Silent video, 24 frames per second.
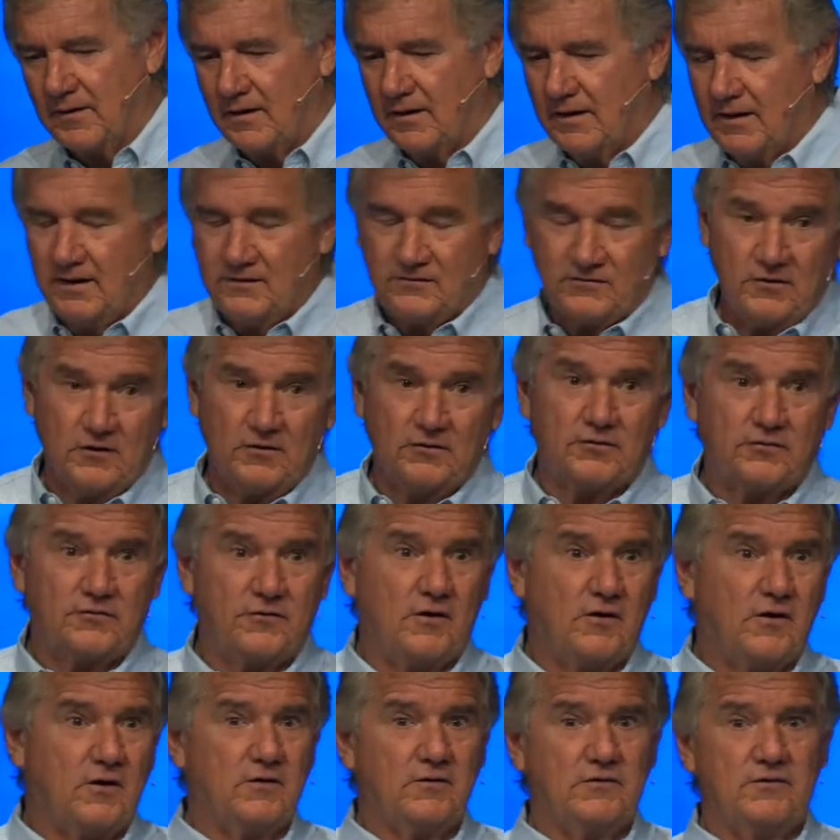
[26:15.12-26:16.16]
I saw
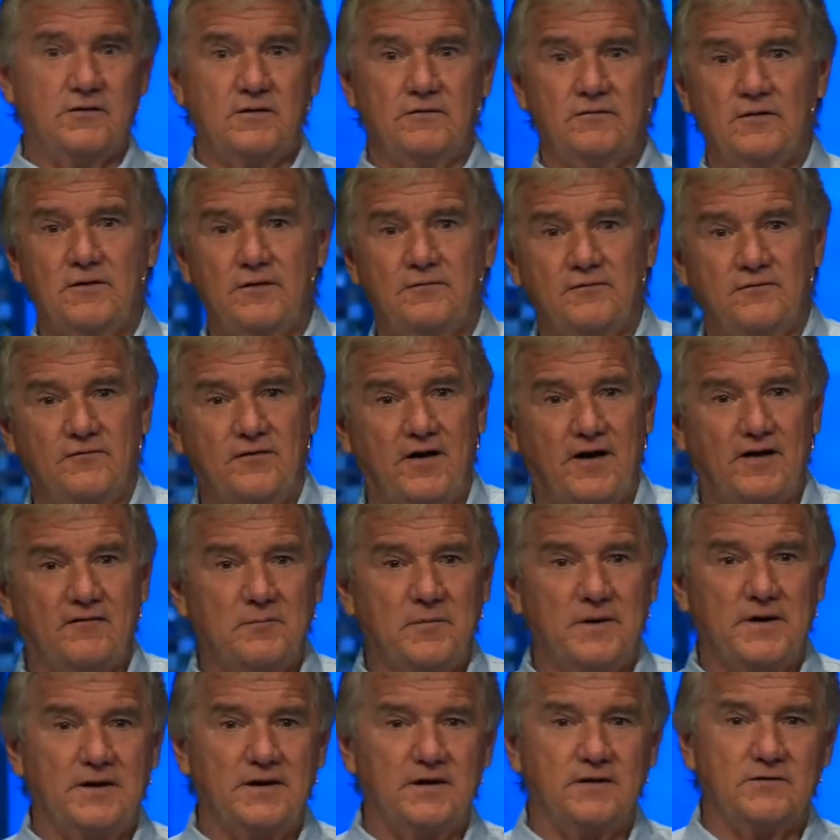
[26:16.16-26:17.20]
stars every five
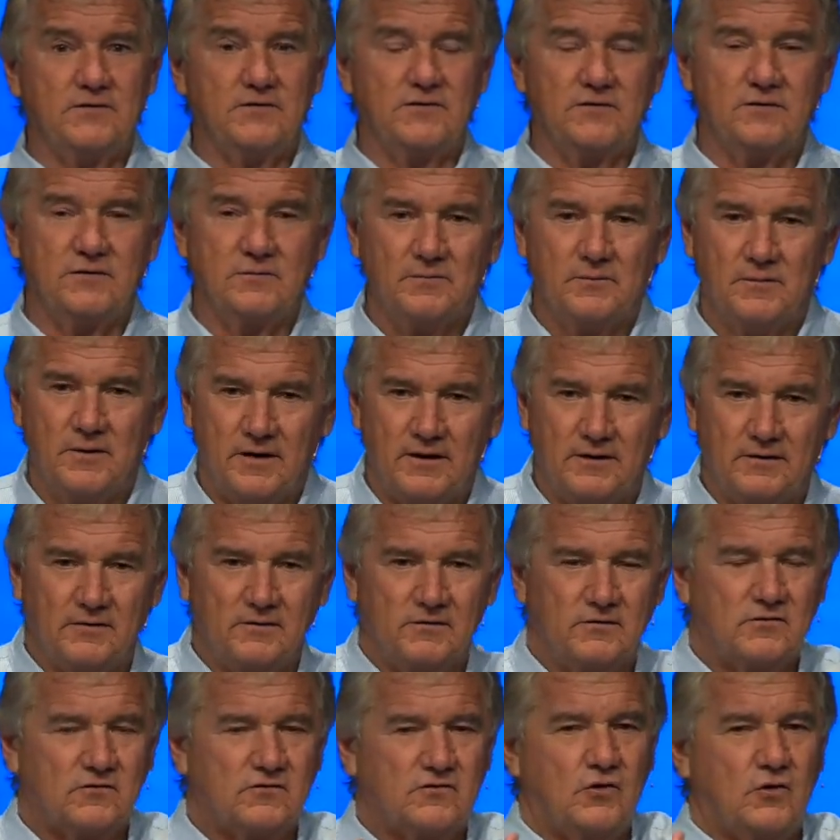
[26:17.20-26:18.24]
minutes. My
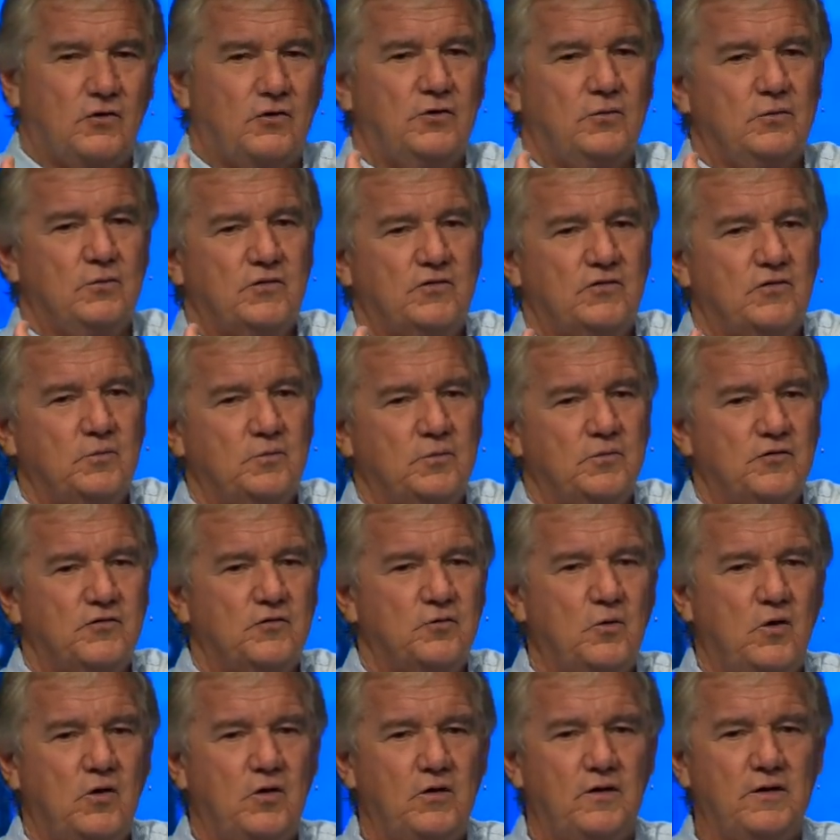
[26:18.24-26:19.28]
shoulder was super
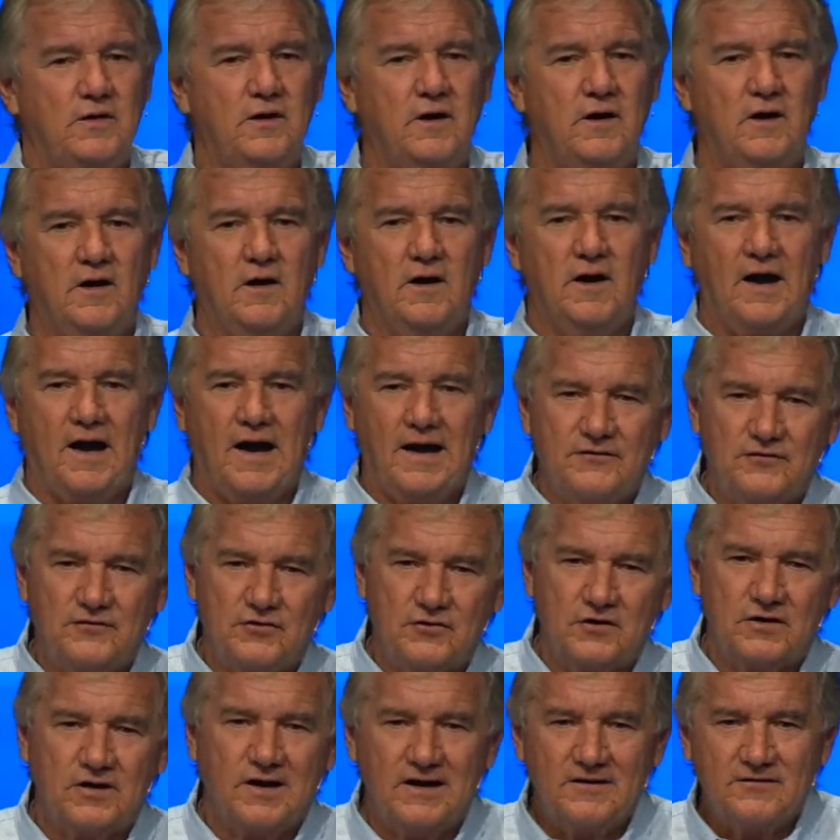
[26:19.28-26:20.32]
swollen. I took
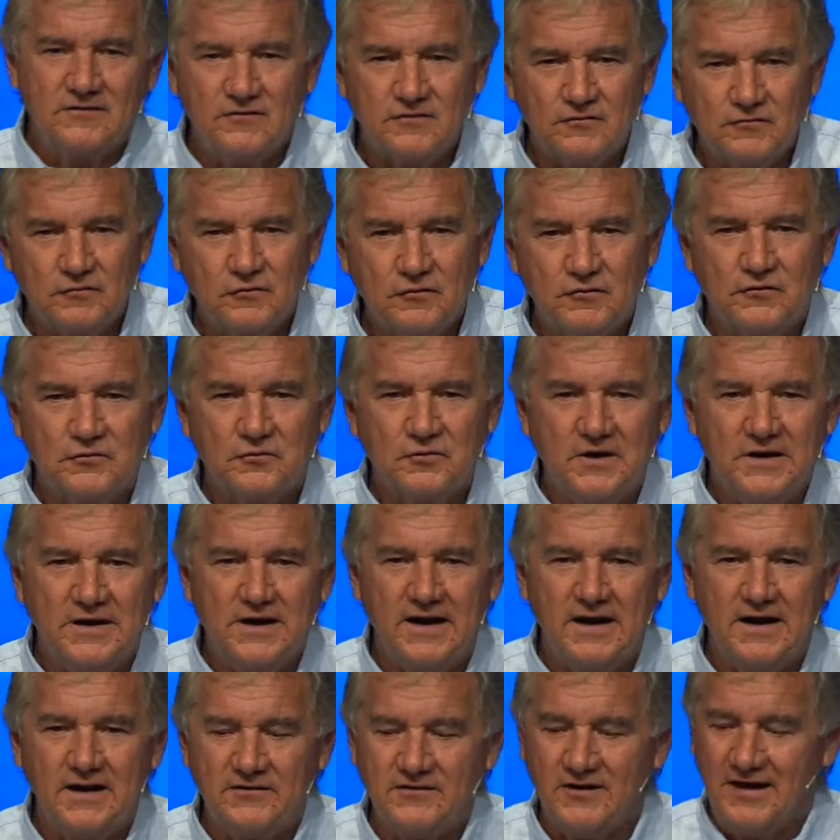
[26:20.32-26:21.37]
lessons for three
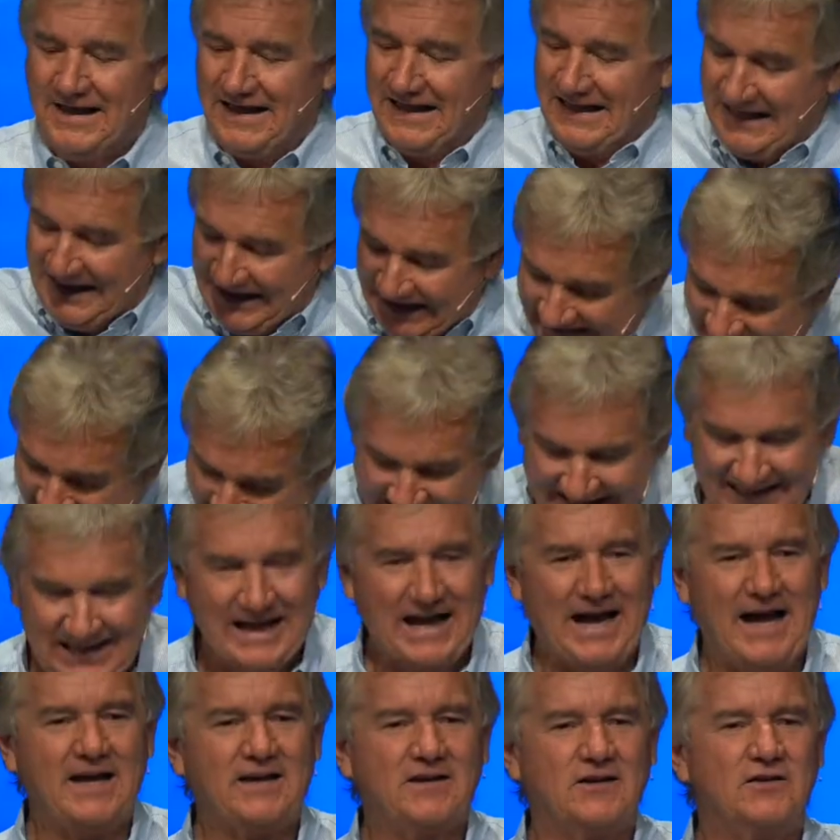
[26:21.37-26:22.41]
days.
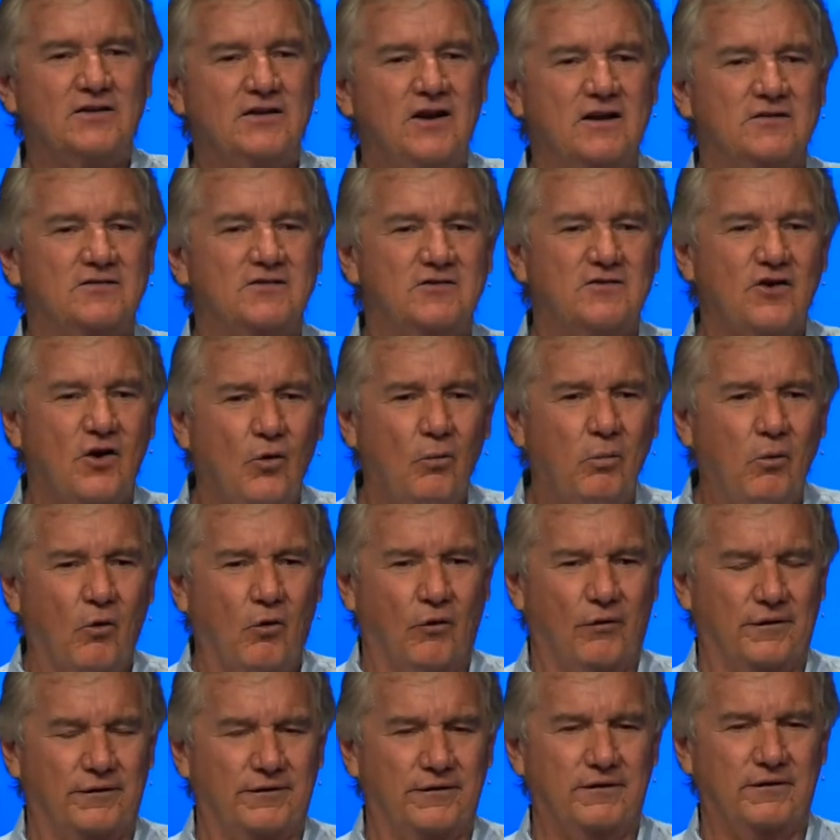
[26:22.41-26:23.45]
I could not
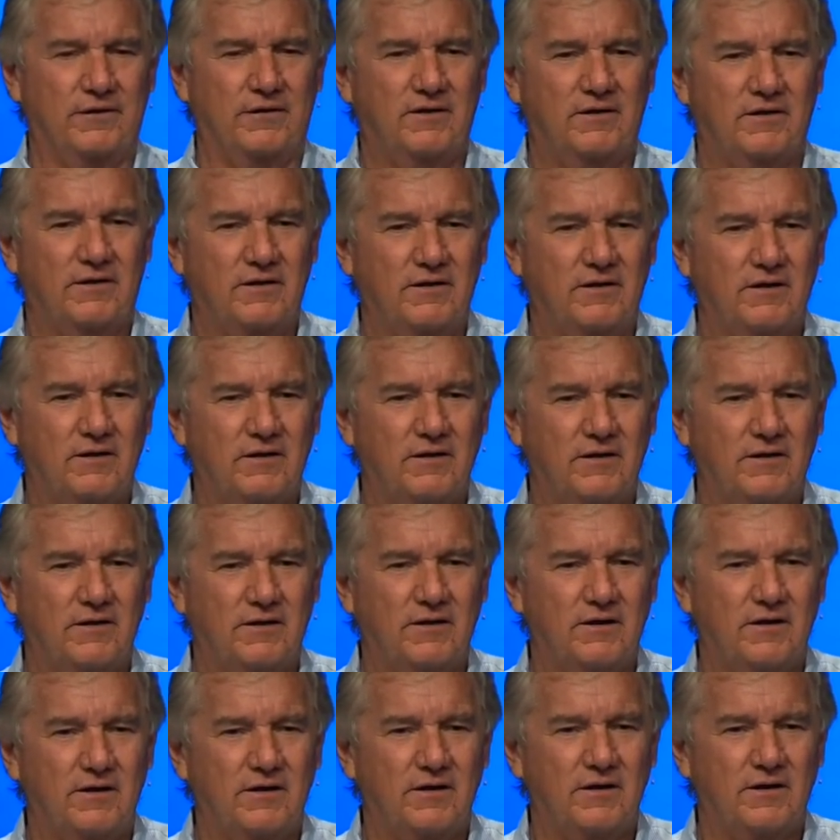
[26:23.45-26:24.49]
snowboard.
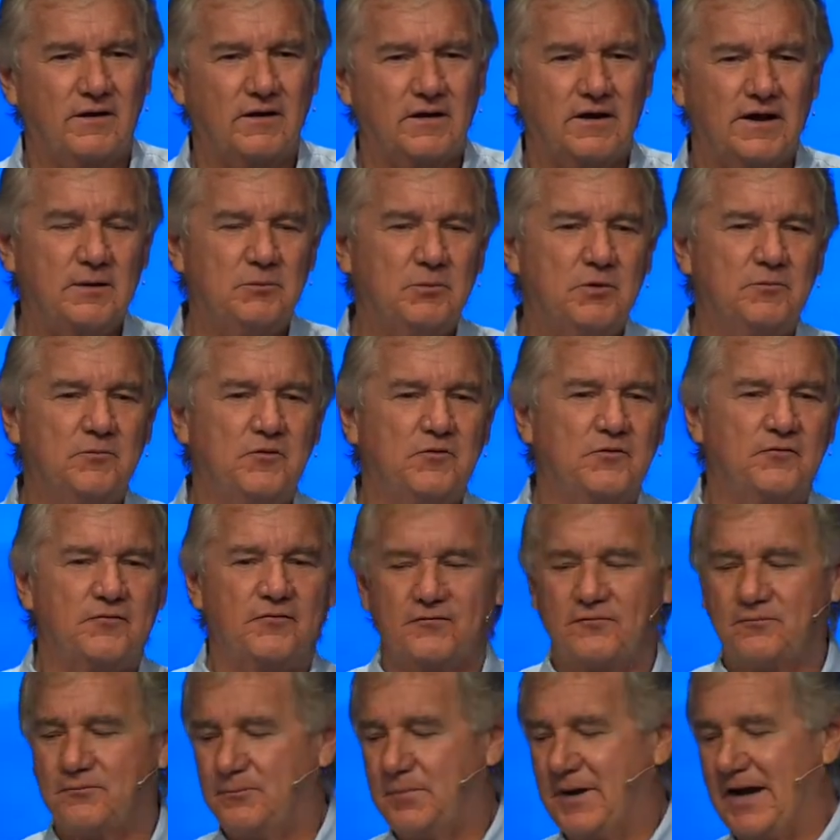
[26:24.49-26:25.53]
Lemon
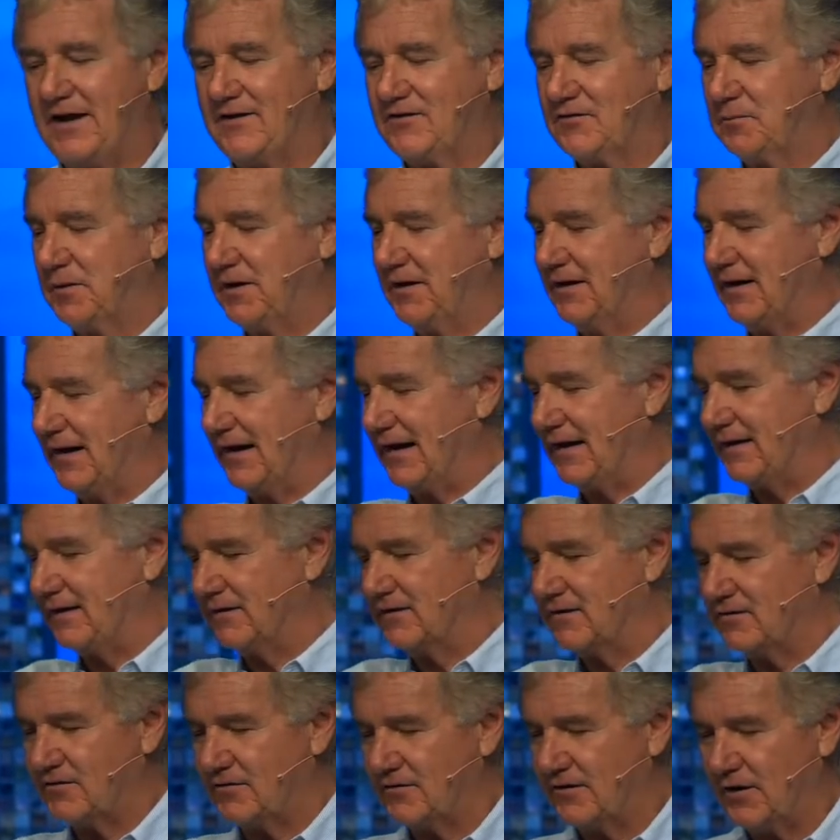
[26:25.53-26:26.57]
passed me laying in
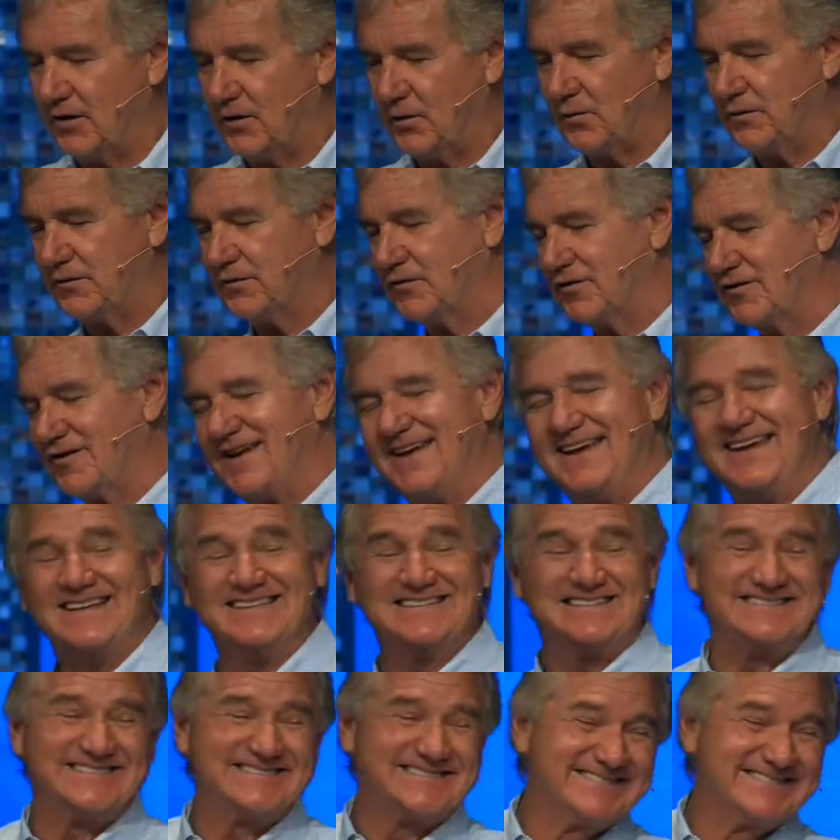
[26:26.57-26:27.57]
the snow with her skis.